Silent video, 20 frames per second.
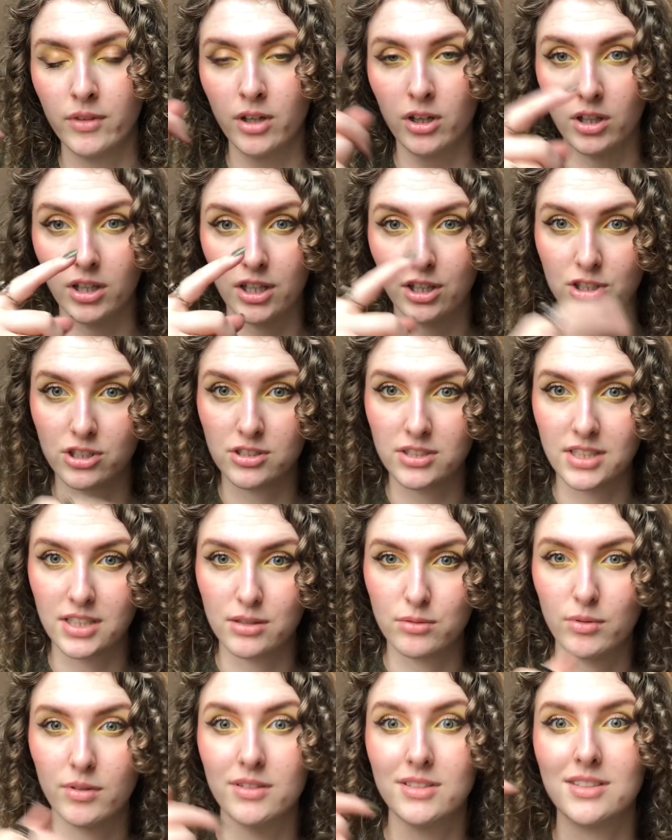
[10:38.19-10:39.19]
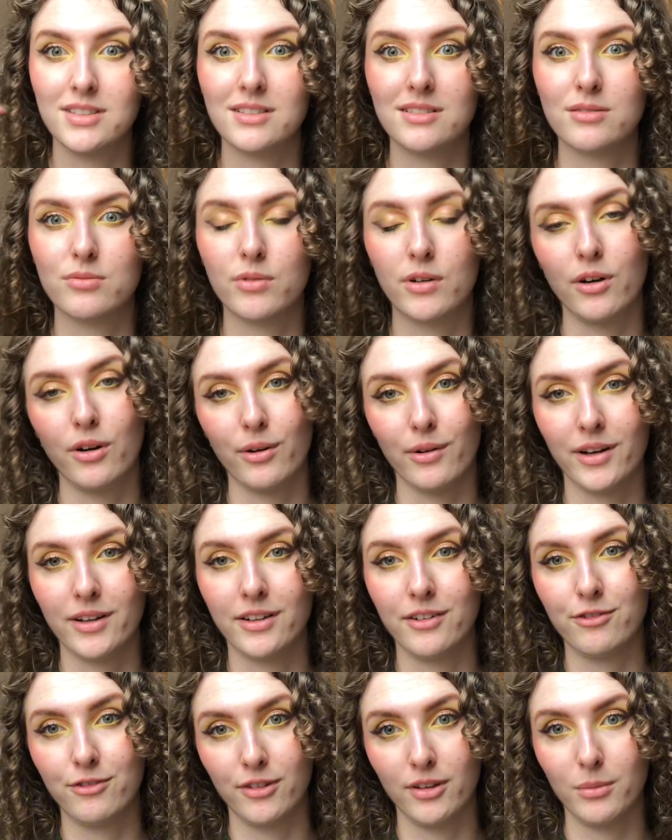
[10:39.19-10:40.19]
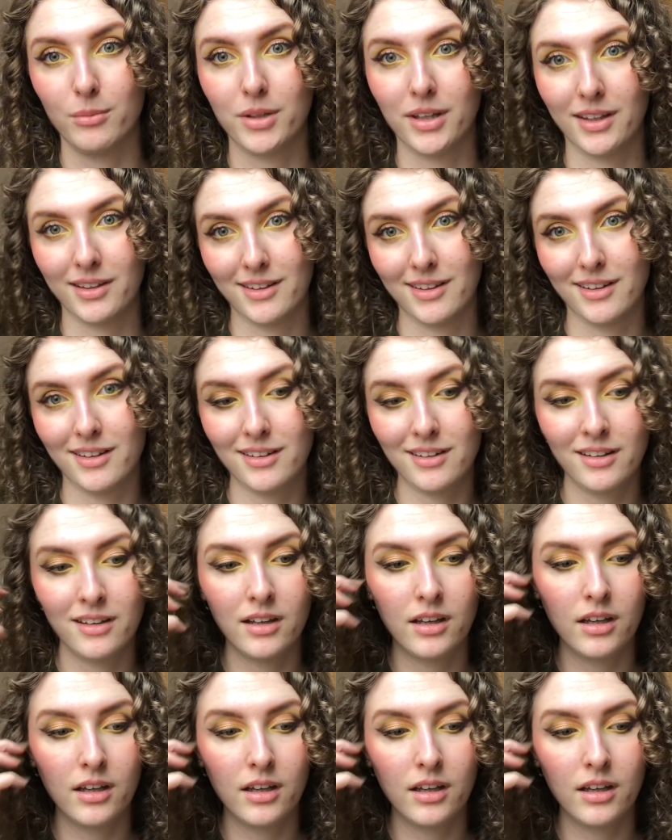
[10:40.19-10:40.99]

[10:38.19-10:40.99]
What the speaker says: collections as well, since we're already filming like